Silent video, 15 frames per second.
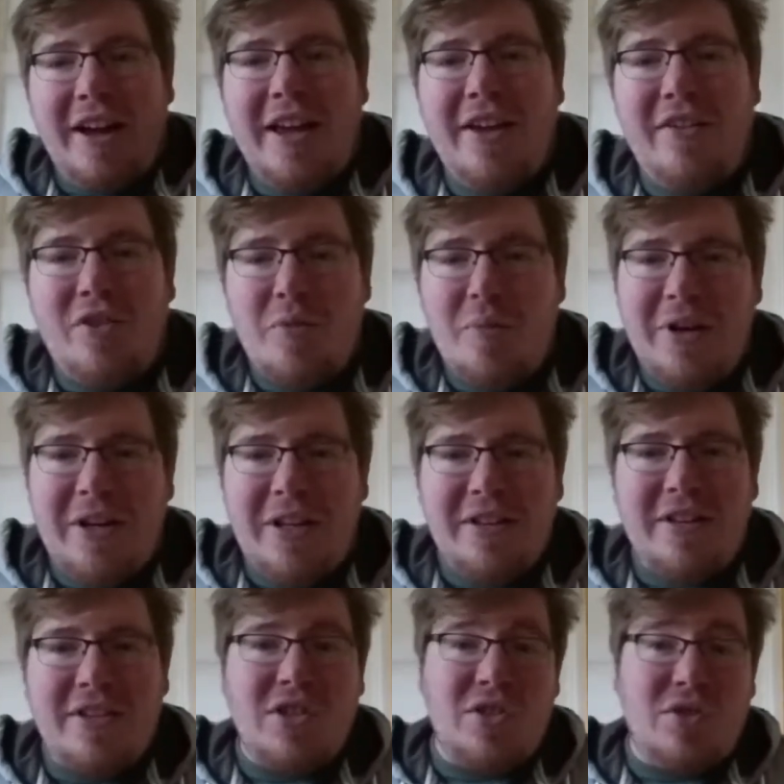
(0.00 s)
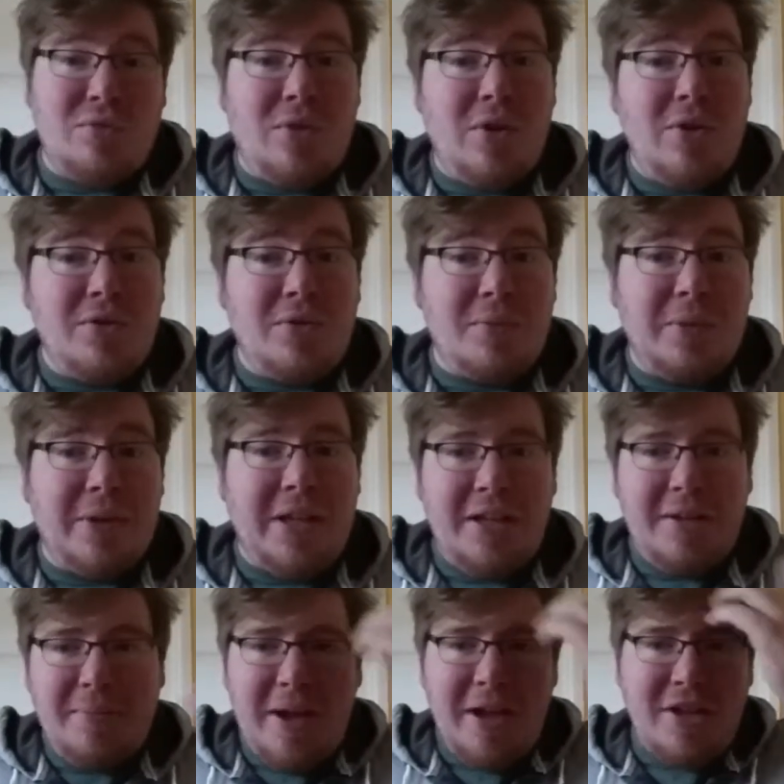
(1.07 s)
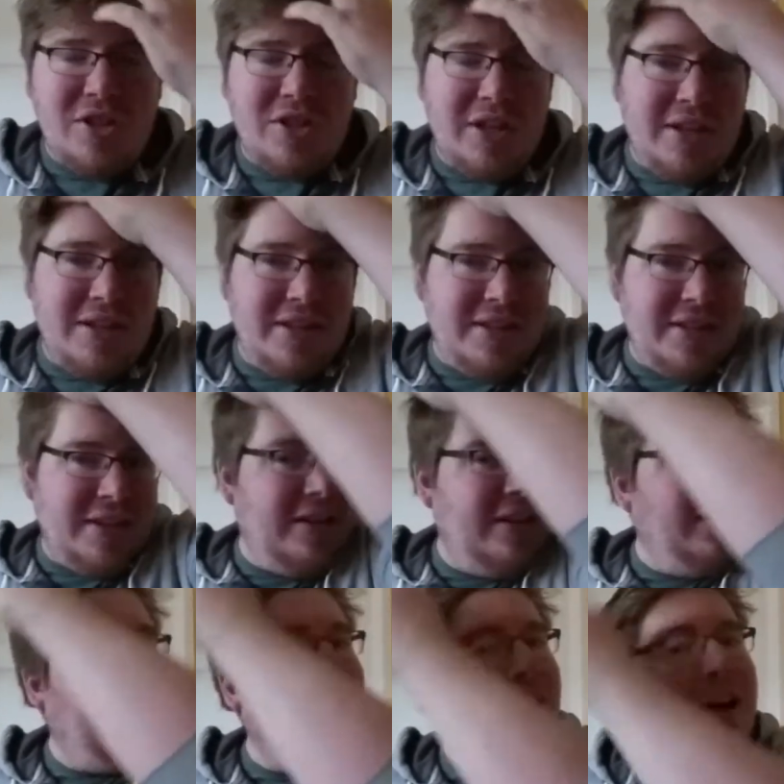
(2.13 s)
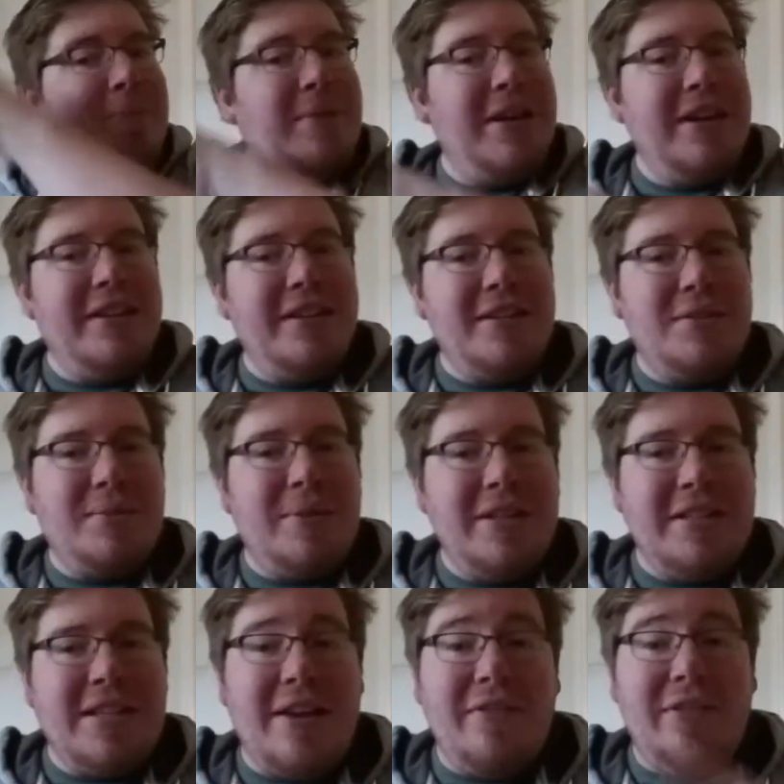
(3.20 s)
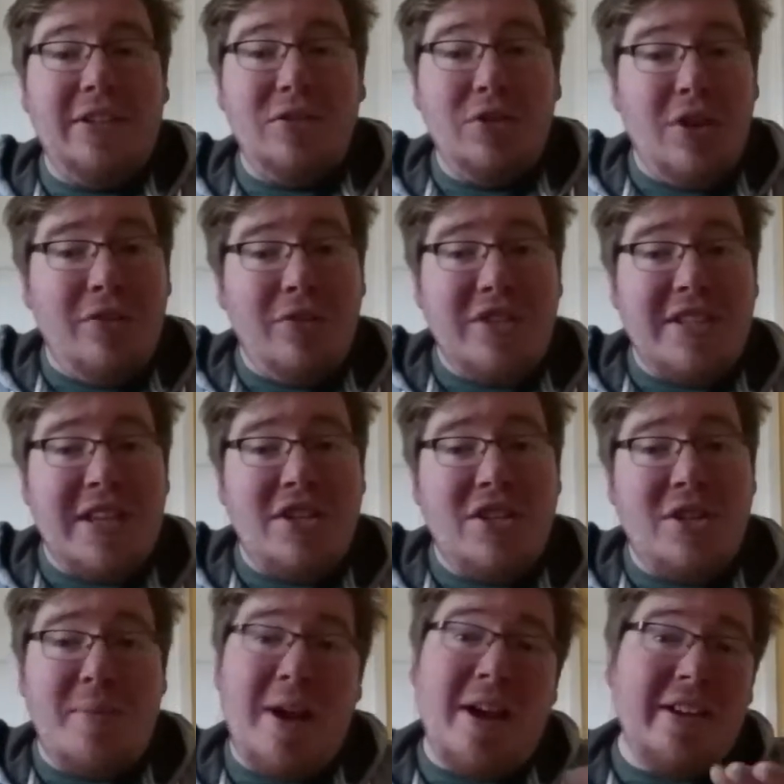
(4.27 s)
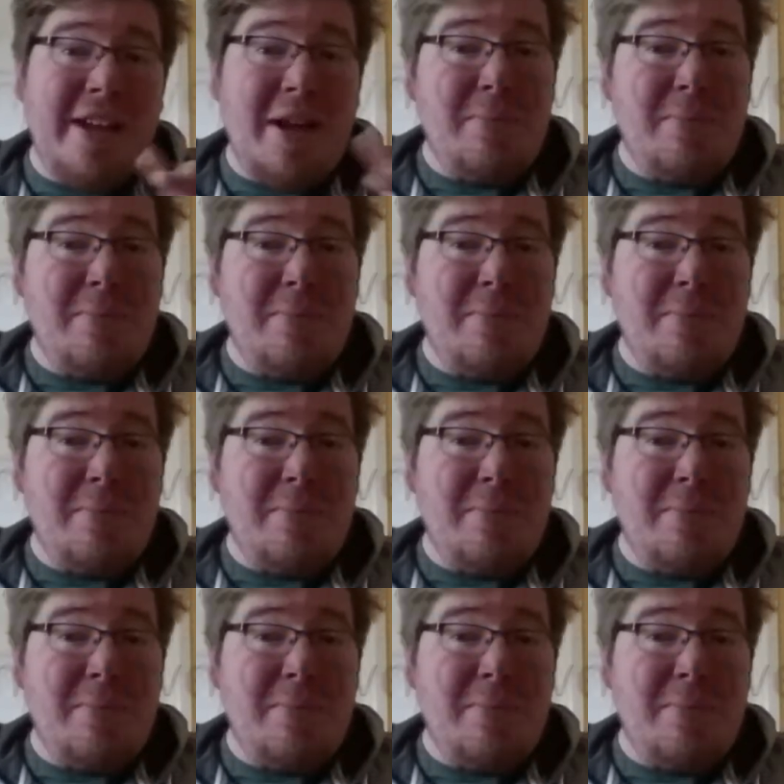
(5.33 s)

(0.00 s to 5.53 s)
Hi everybody, this is Ross from Geek and I'm here this week to have a little conversation about a